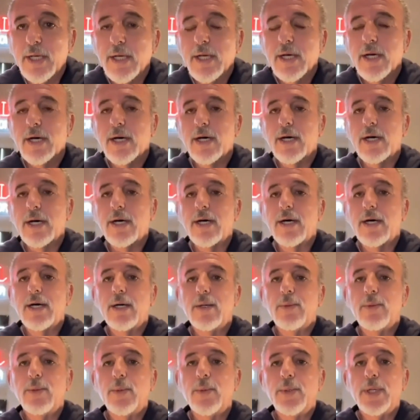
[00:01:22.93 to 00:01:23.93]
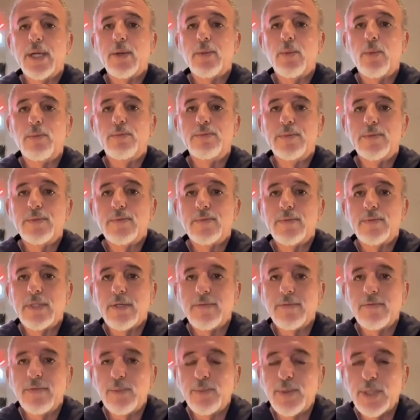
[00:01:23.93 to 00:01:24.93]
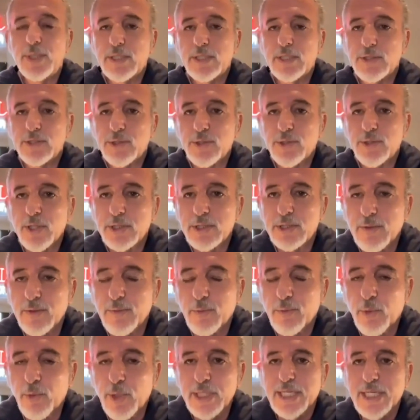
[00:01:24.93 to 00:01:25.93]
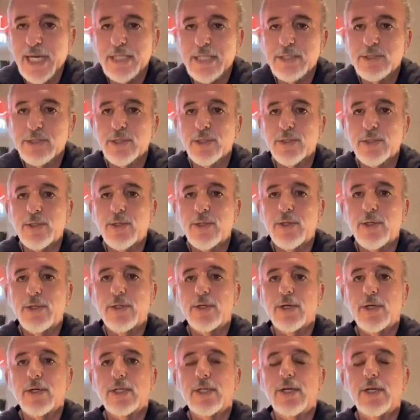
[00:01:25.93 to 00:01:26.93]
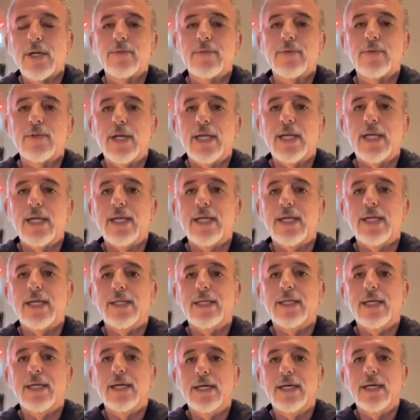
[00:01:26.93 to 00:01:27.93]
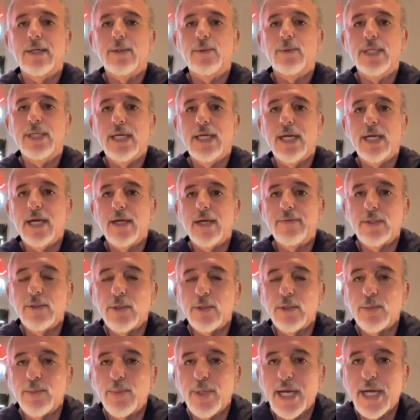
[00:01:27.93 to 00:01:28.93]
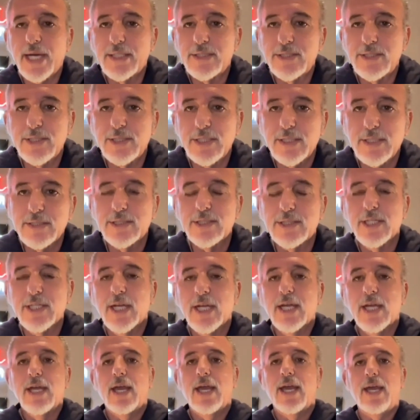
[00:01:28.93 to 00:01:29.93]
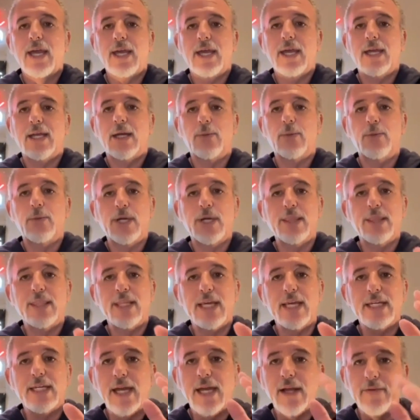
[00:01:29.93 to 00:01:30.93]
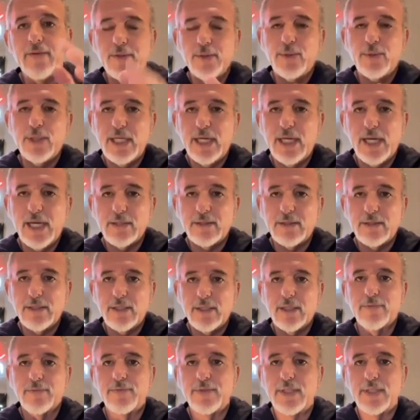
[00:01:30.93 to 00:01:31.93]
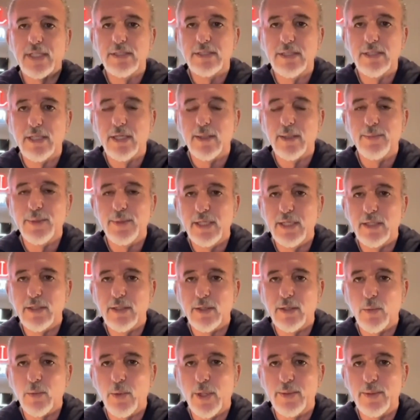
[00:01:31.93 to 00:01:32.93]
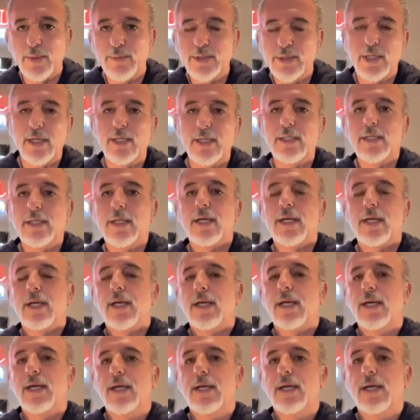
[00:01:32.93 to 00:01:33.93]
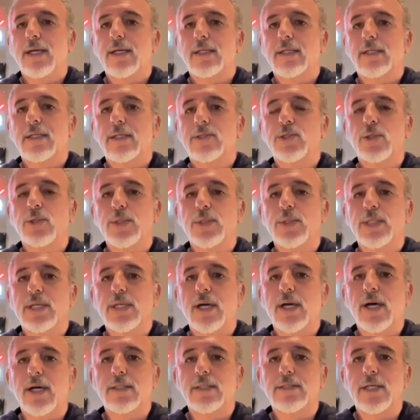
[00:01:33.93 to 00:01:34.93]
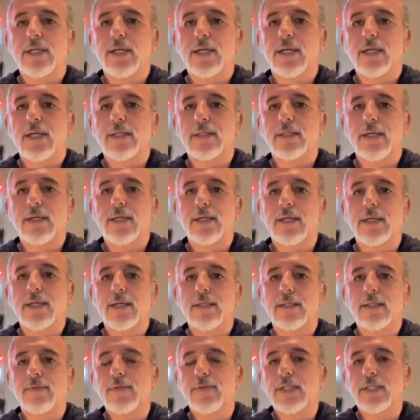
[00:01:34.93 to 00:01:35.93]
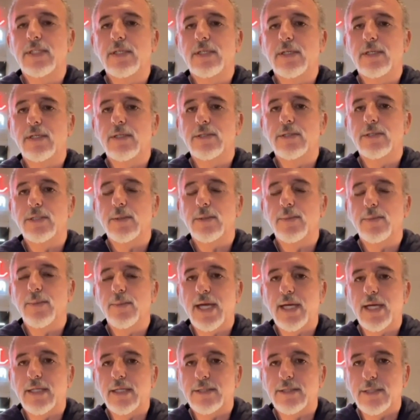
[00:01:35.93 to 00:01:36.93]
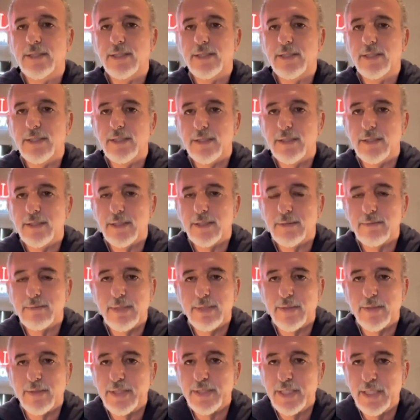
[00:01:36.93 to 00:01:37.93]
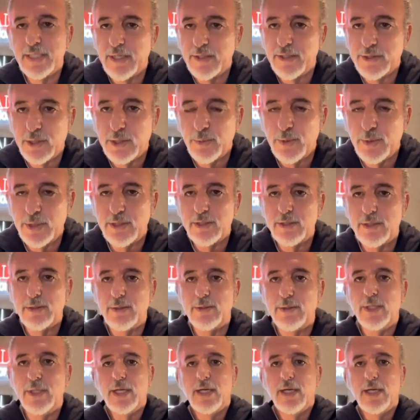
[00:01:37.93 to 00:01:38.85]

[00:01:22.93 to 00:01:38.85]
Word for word: uh, when we had the V P Construction of White Castle on our cover, and uh, we haven't looked back since. And I want to thank everybody out there that's uh, been hitting our website and consuming content and the videos and the magazine and everything else that we do.